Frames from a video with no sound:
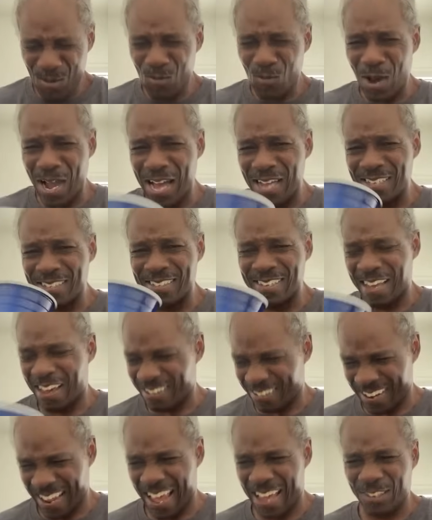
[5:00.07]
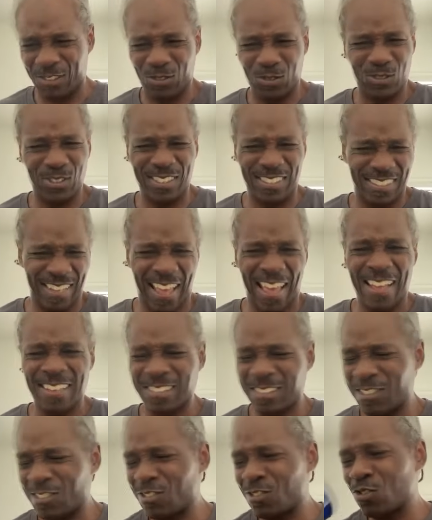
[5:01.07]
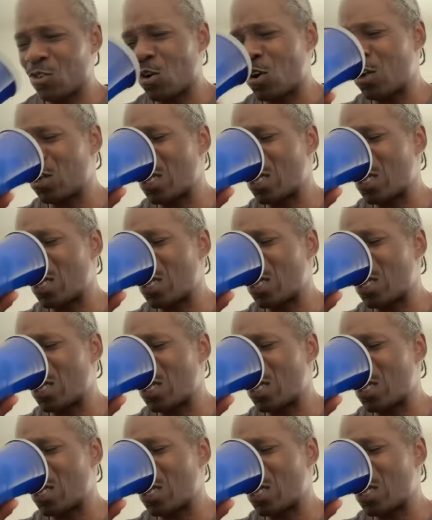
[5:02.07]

wilding out, natural disasters and all